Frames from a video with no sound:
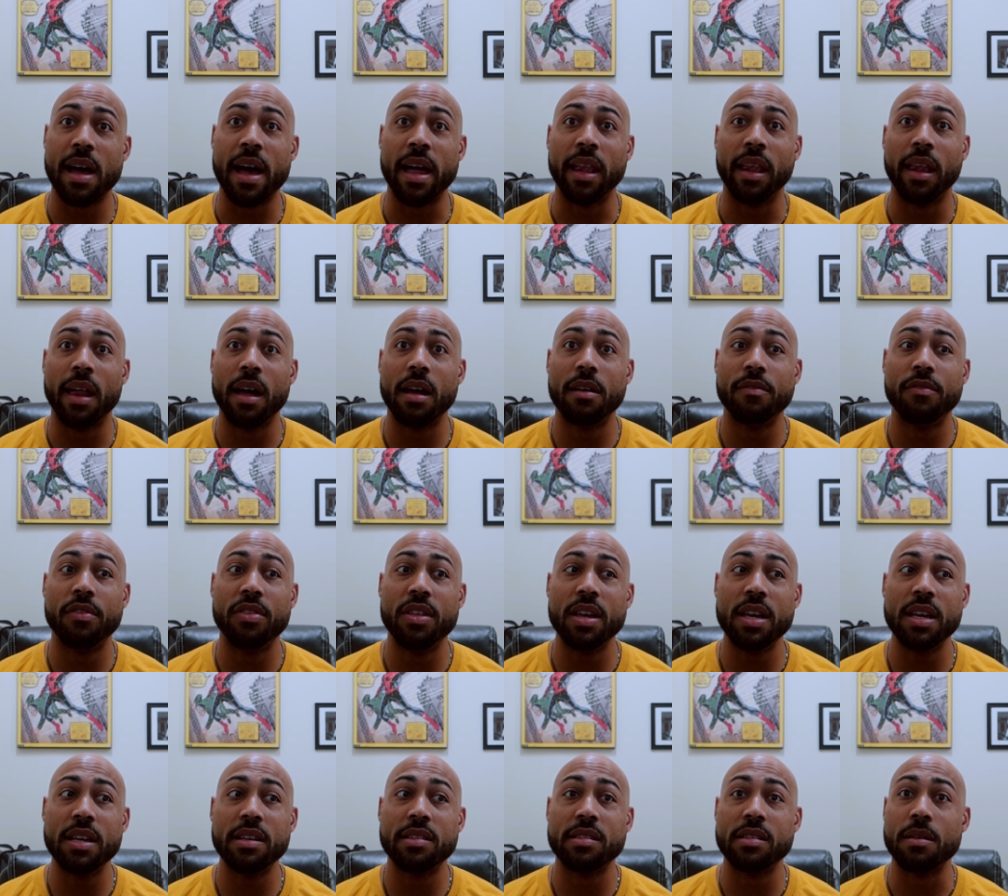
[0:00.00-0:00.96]
I love
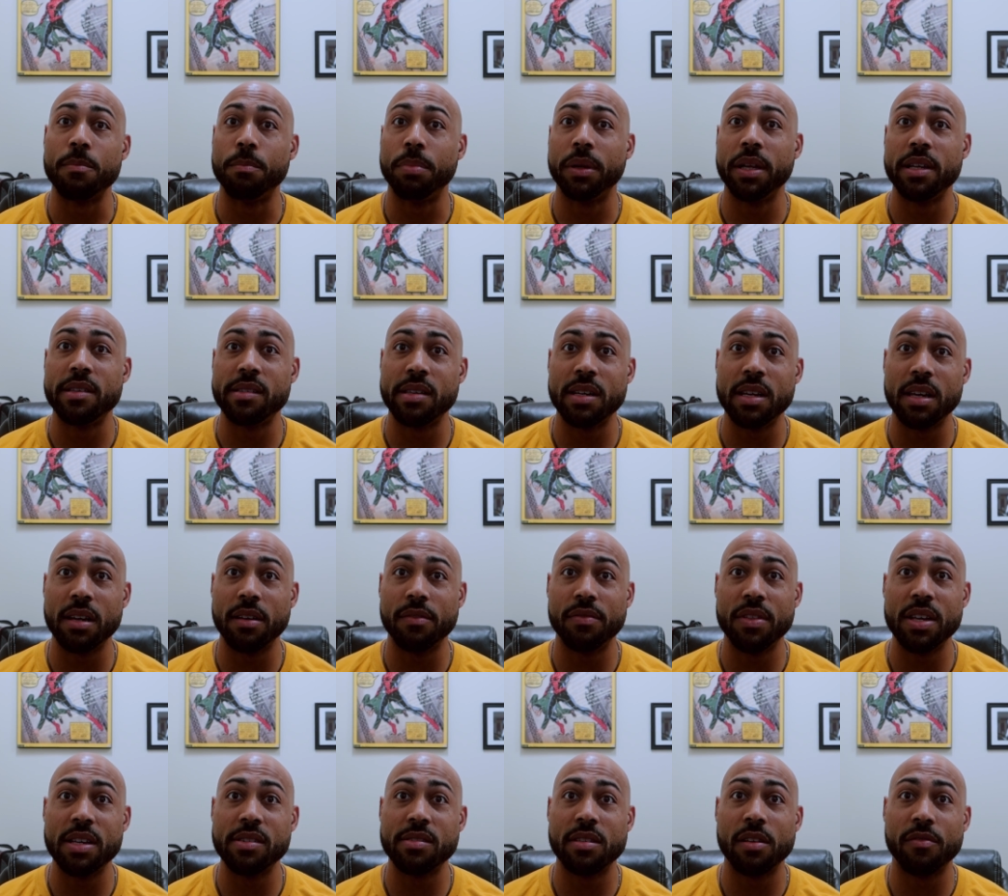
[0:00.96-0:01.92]
the simplicity
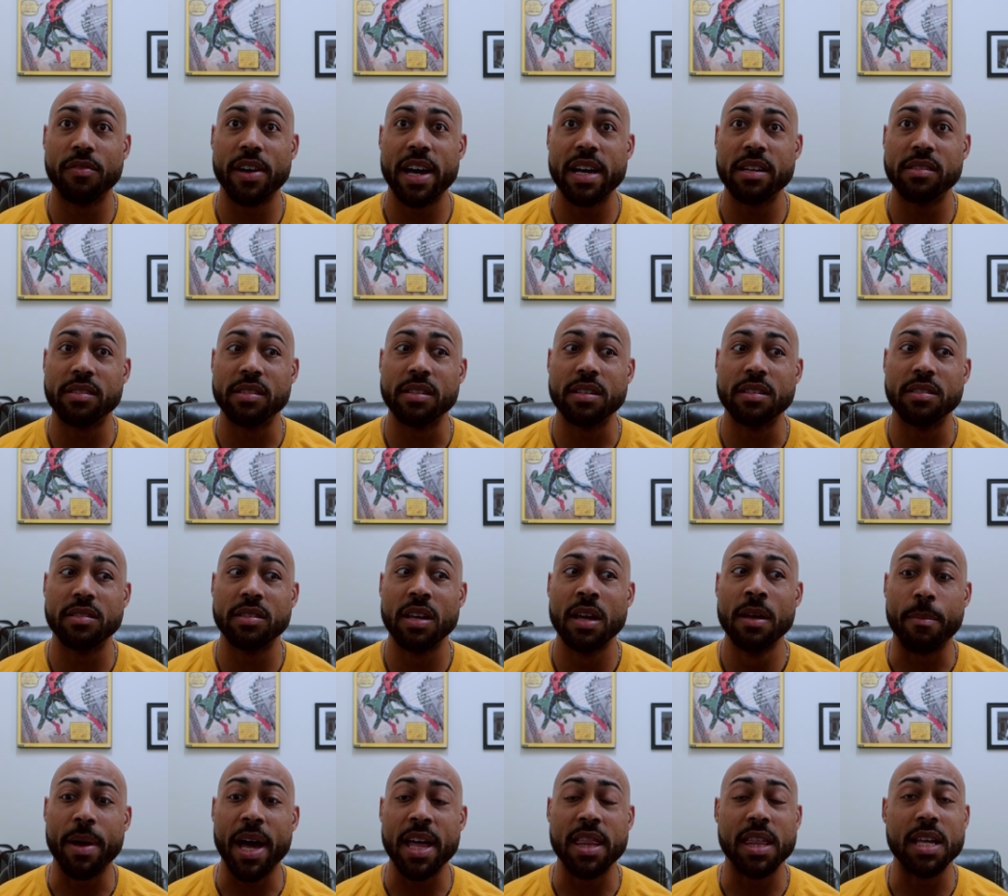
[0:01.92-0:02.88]
of these devices.
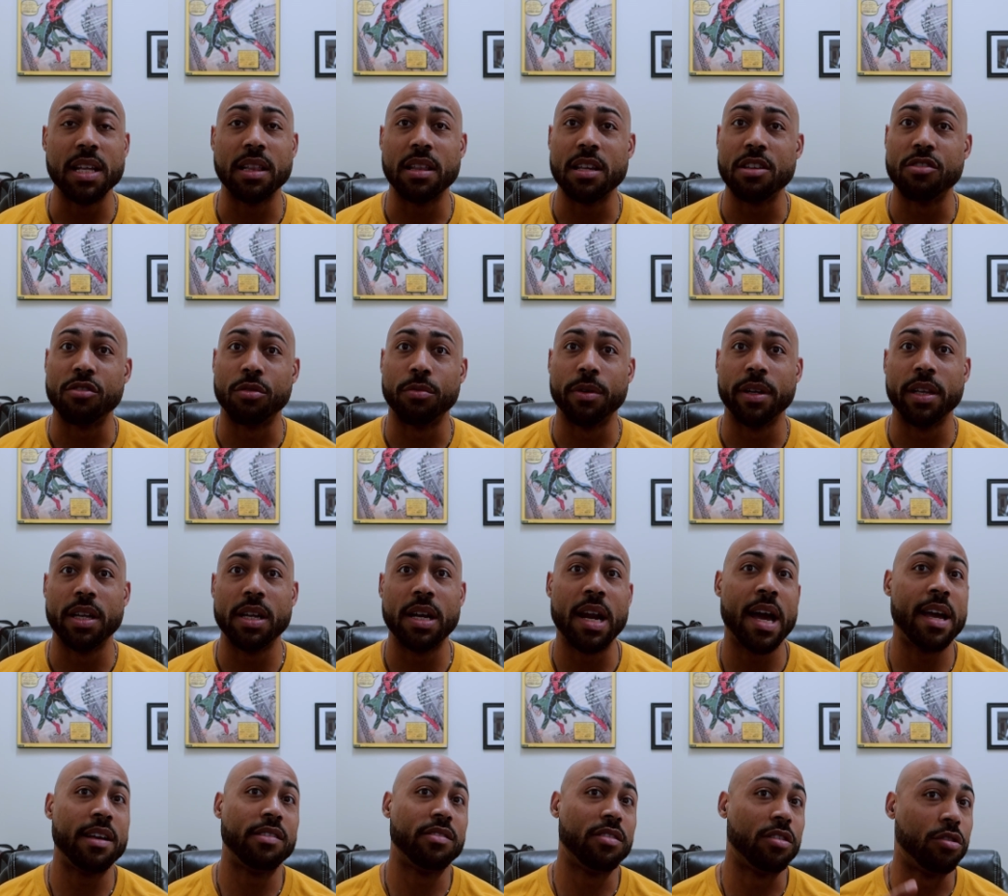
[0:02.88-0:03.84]
I think these are really
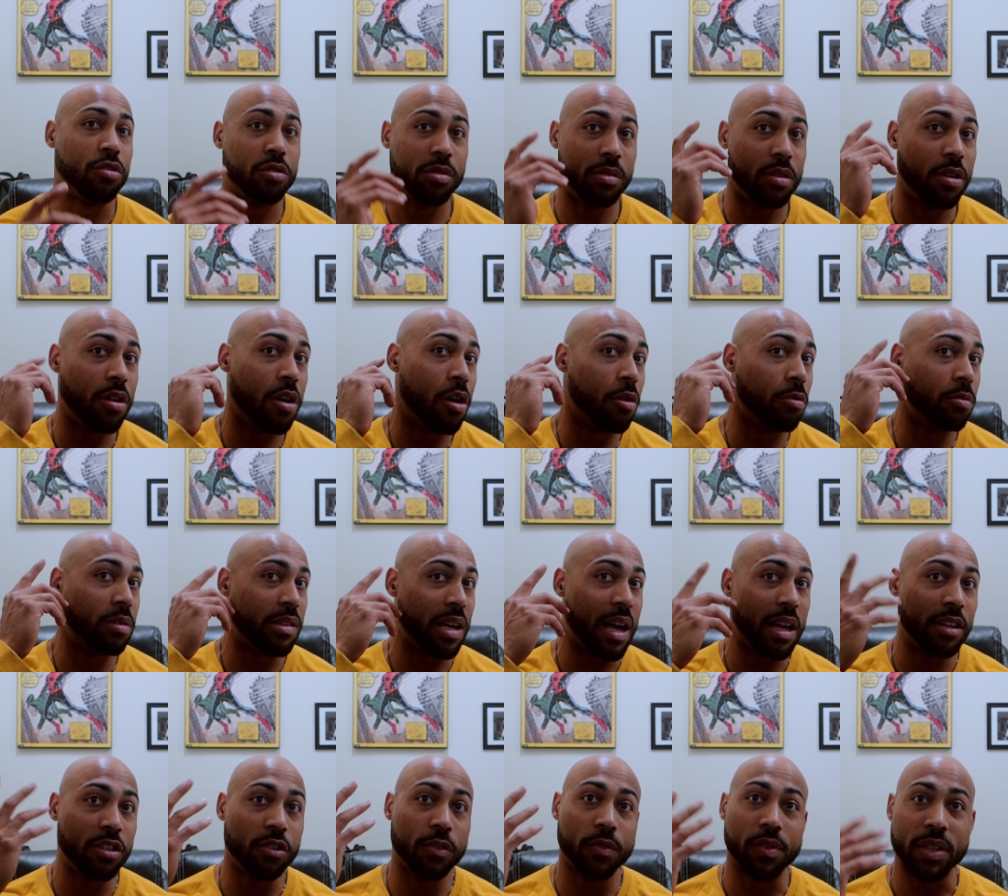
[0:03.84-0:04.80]
nice. There's no
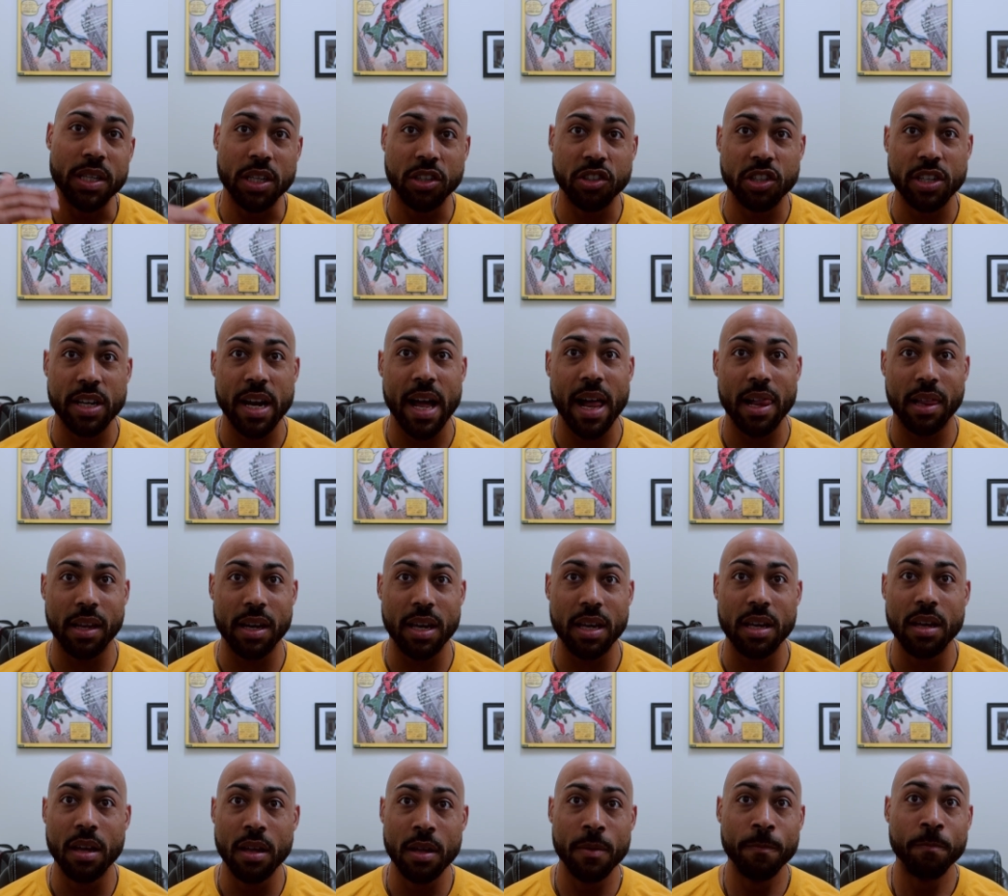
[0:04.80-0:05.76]
touch
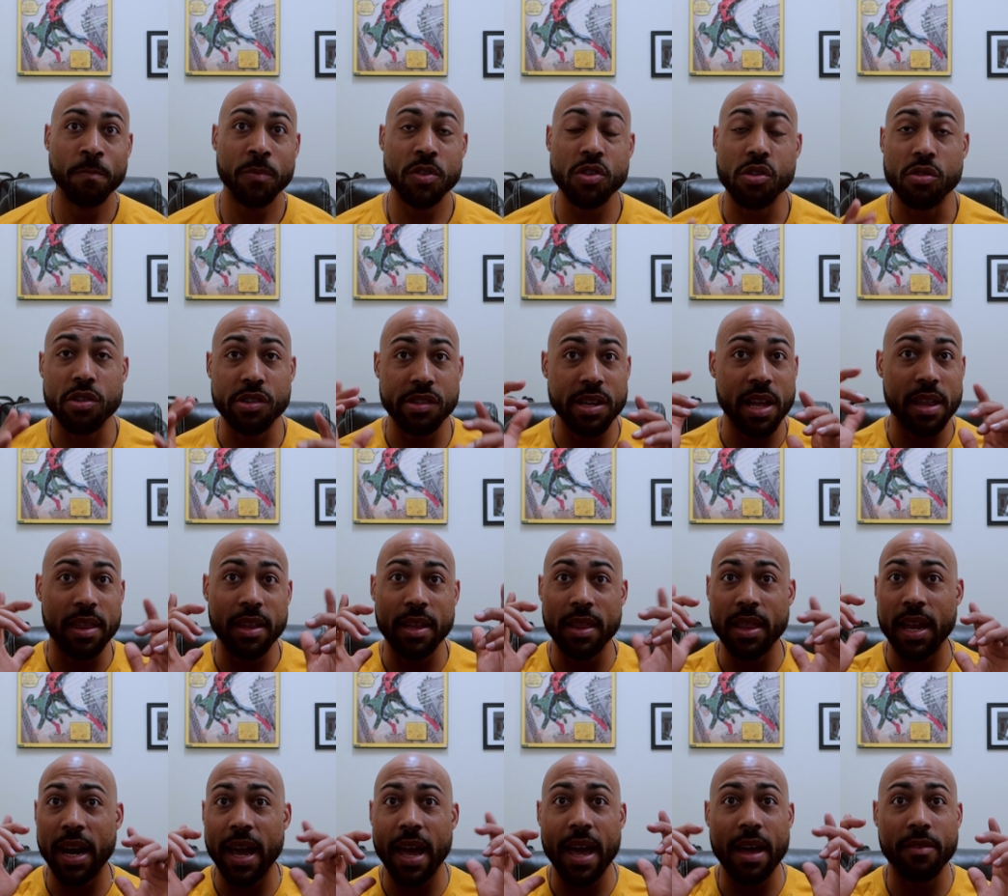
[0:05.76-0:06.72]
functionality, so there's
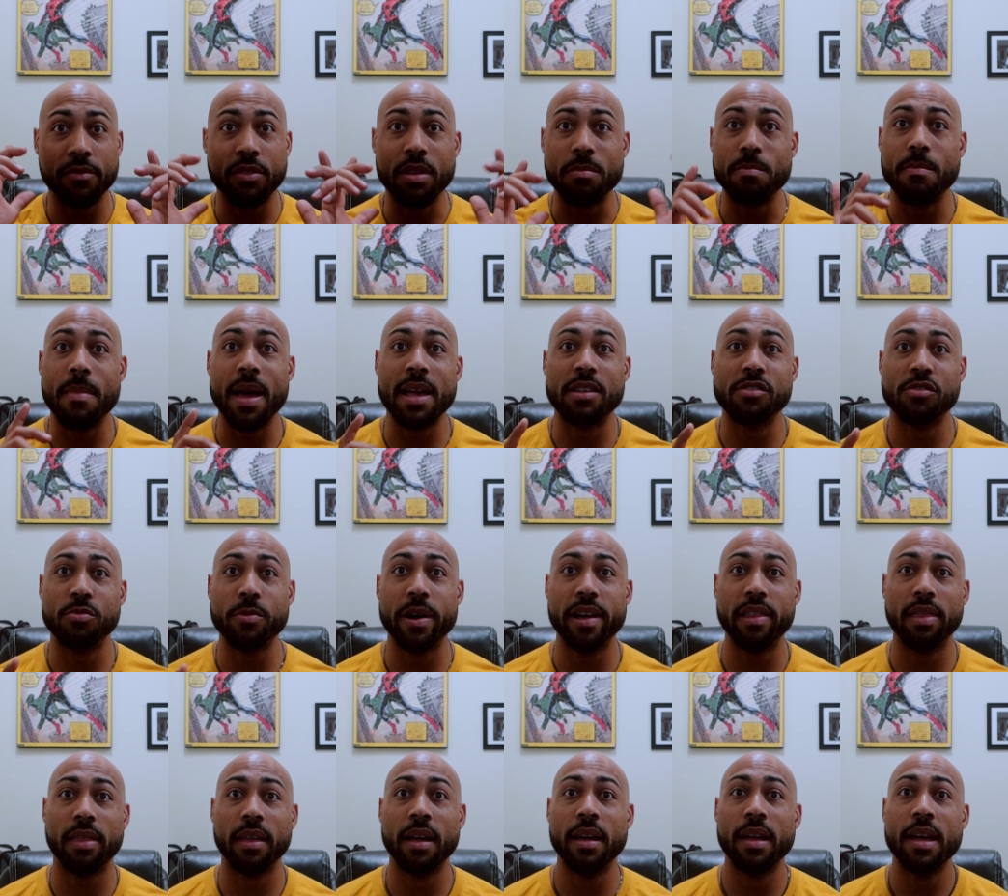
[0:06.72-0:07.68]
nothing that I have to mess
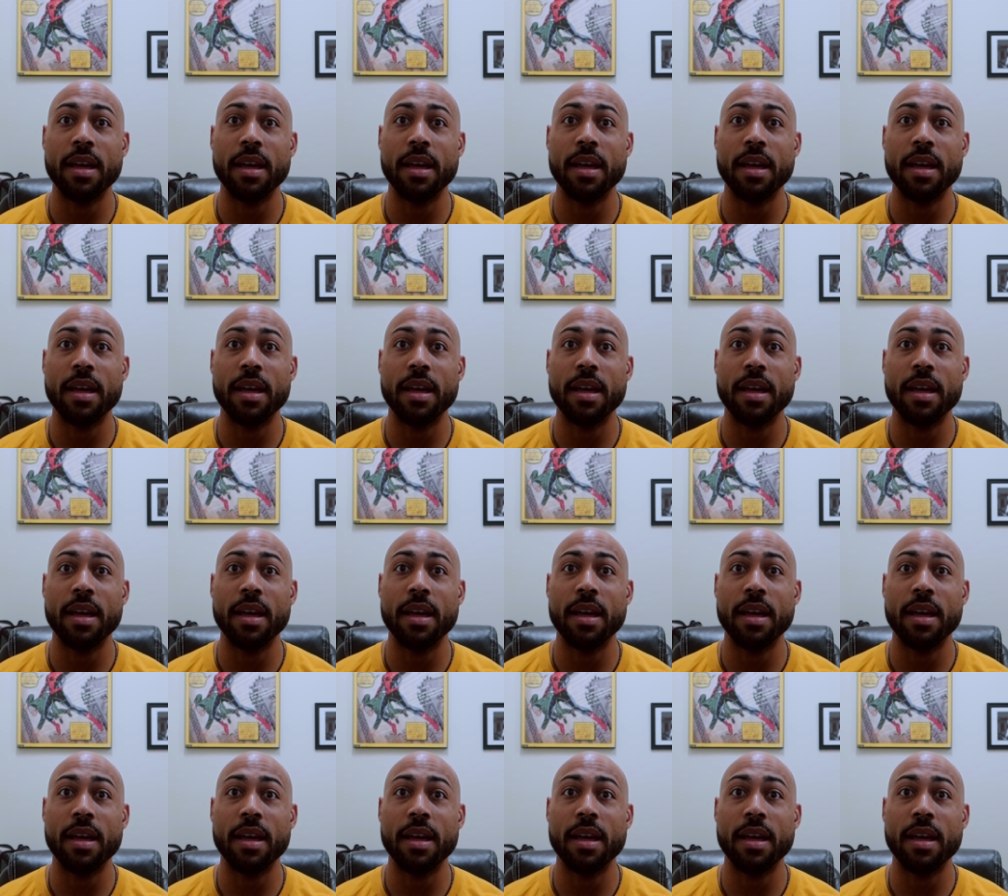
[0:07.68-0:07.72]
with,